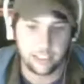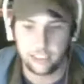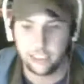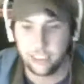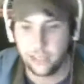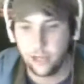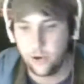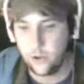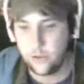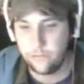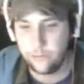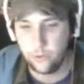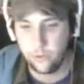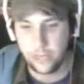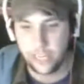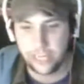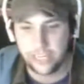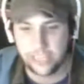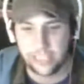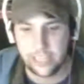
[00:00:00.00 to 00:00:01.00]
So if
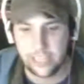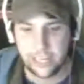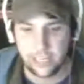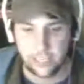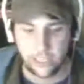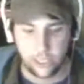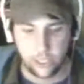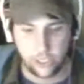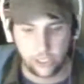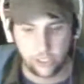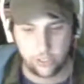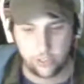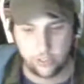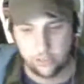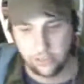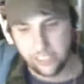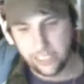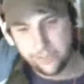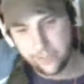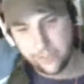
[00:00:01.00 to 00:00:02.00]
you liked it,
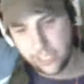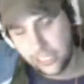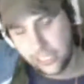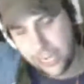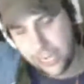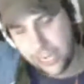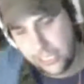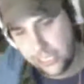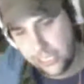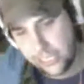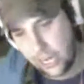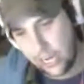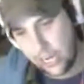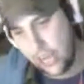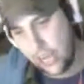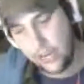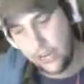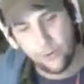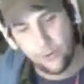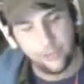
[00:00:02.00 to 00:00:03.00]
leave a link.
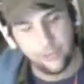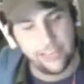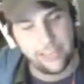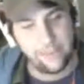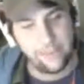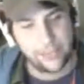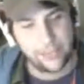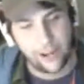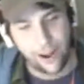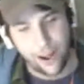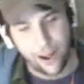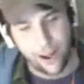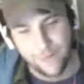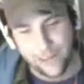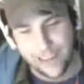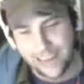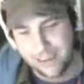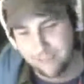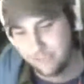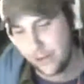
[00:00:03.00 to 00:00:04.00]
Leave a
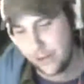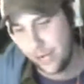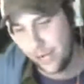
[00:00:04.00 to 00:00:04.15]
comment